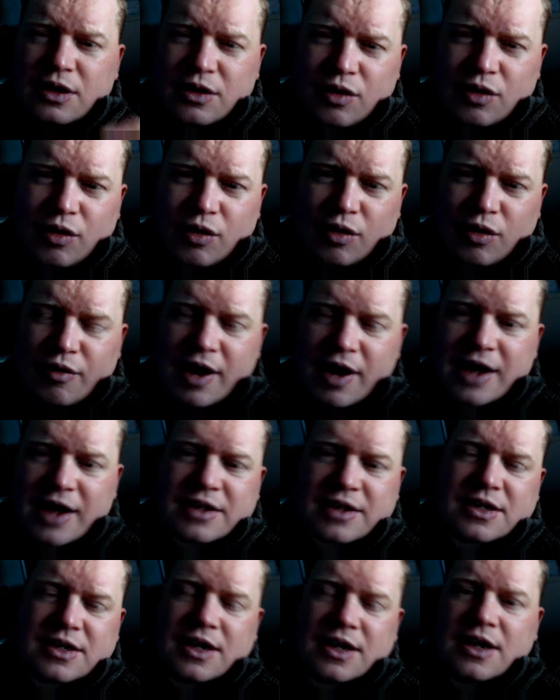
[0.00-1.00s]
core
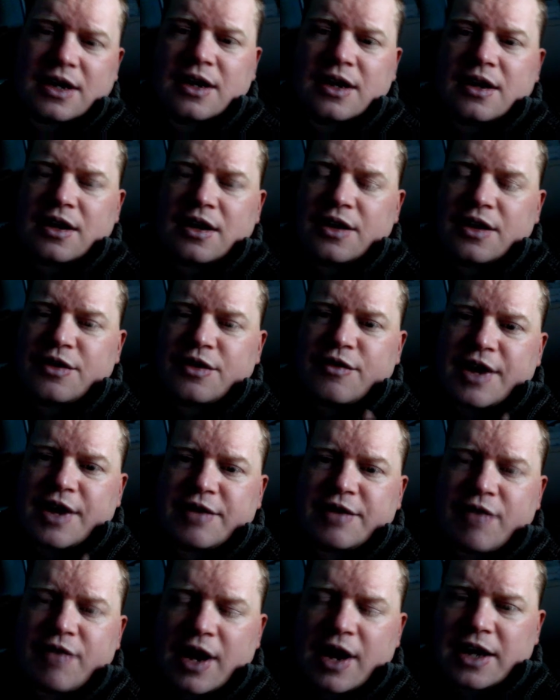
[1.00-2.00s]
rate and
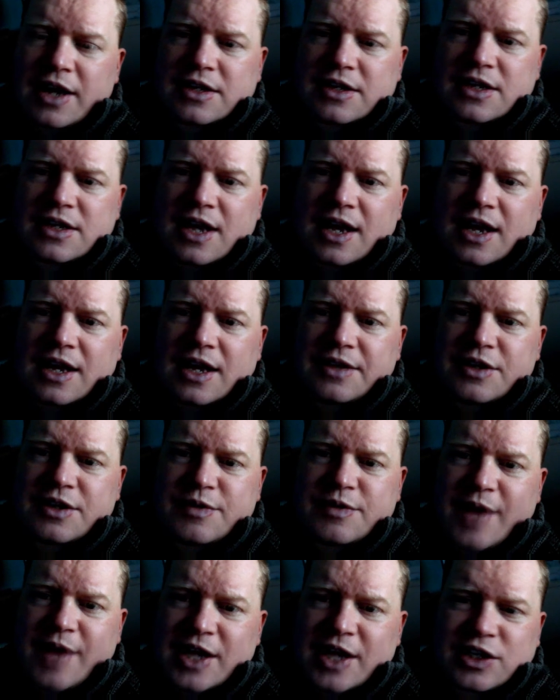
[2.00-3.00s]
thread rate, and
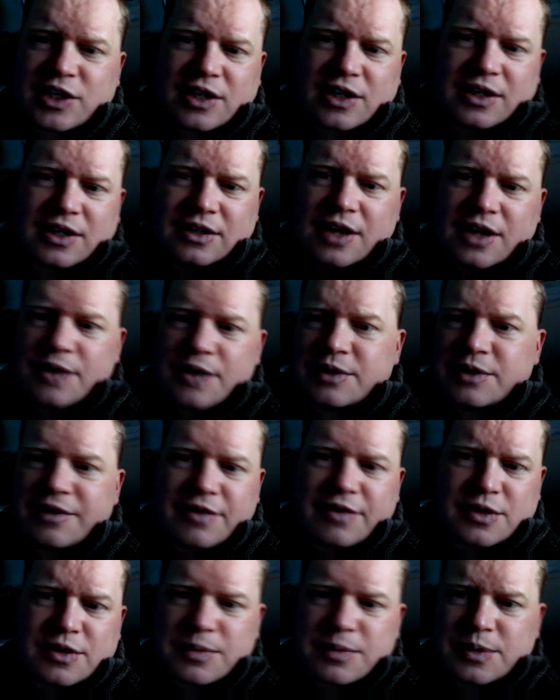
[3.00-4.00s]
there's virtually no
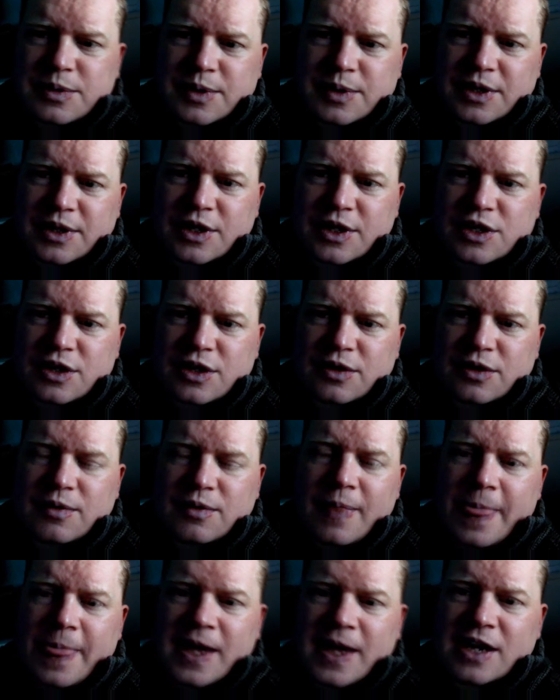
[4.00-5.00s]
difference between the two,
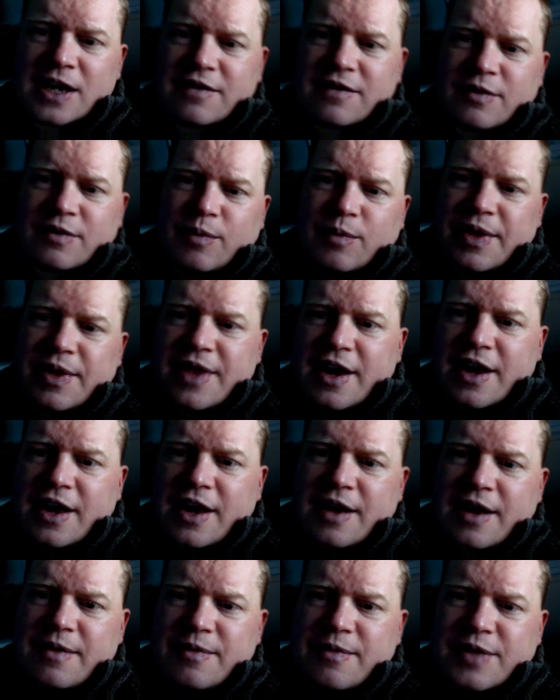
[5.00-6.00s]
even when
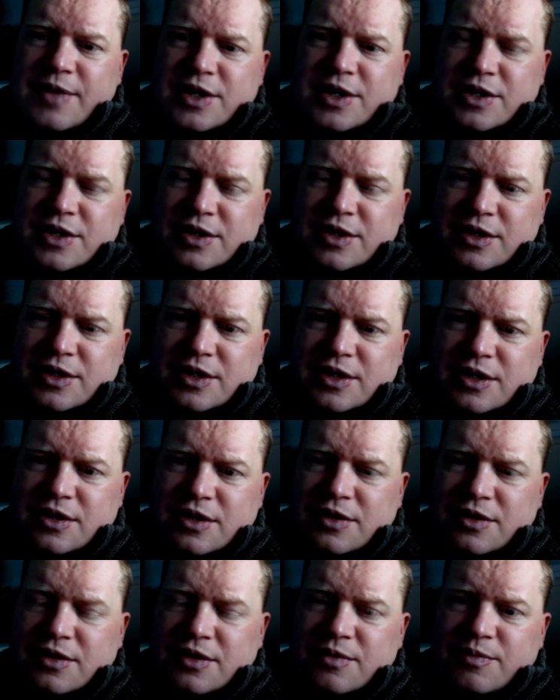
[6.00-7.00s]
they're this
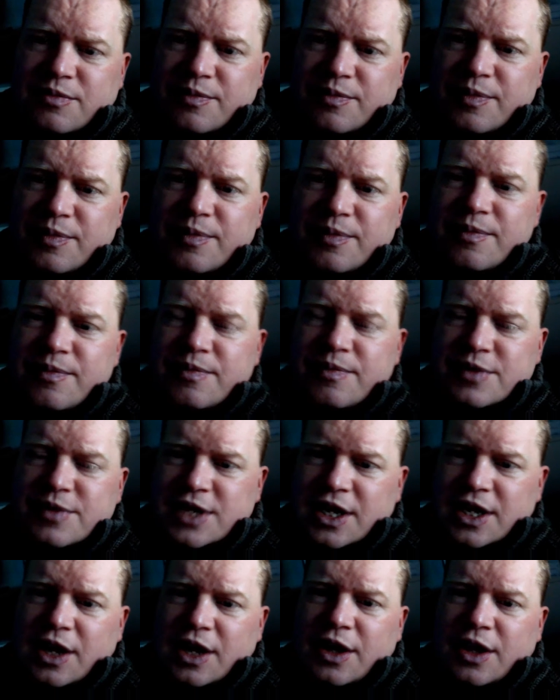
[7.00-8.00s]

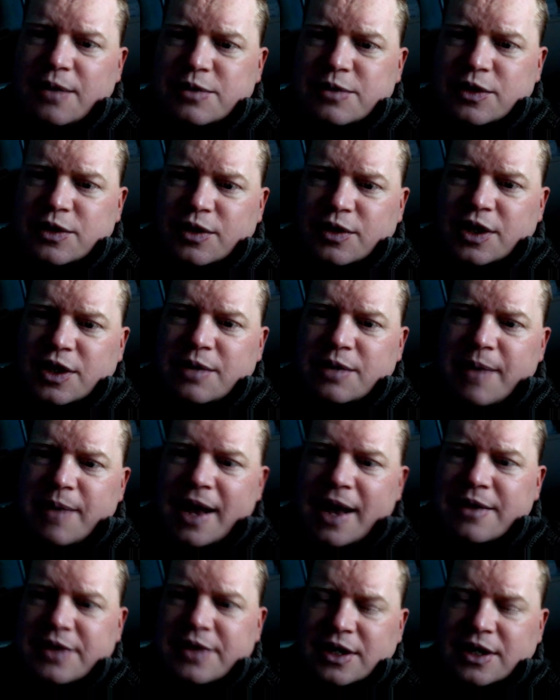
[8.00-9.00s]
Xeon that I'm talking
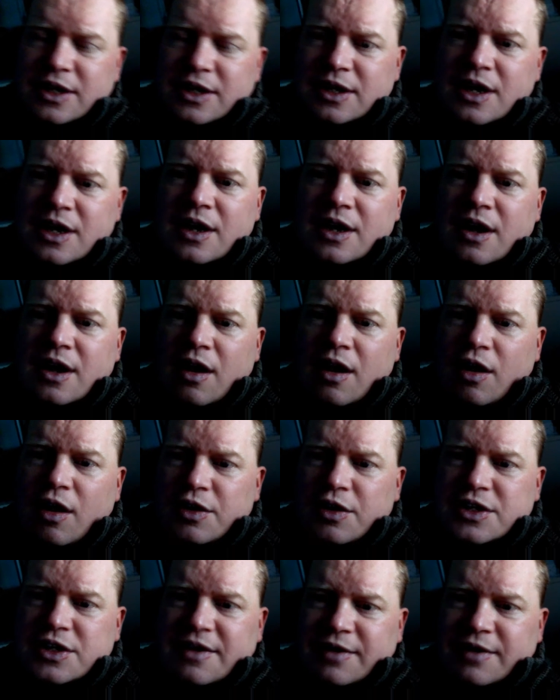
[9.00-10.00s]
about, the
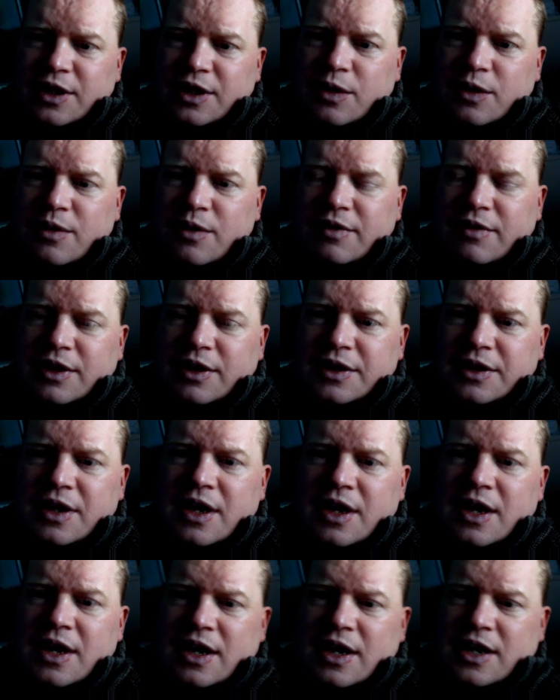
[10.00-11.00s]
i7 equivalent,
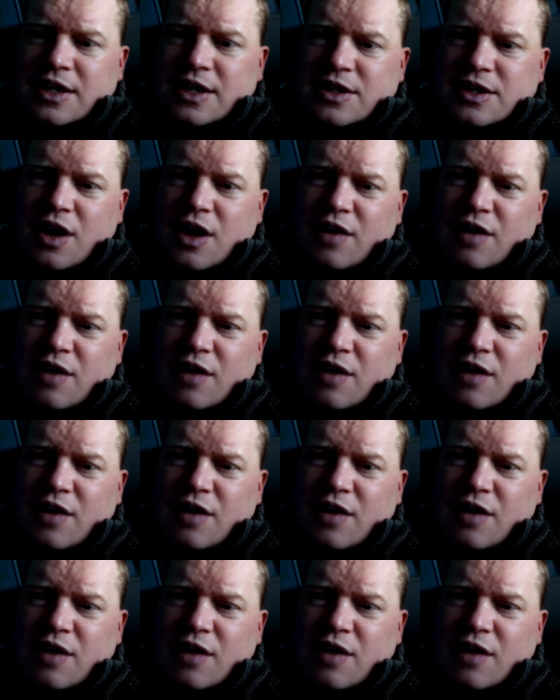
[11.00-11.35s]
is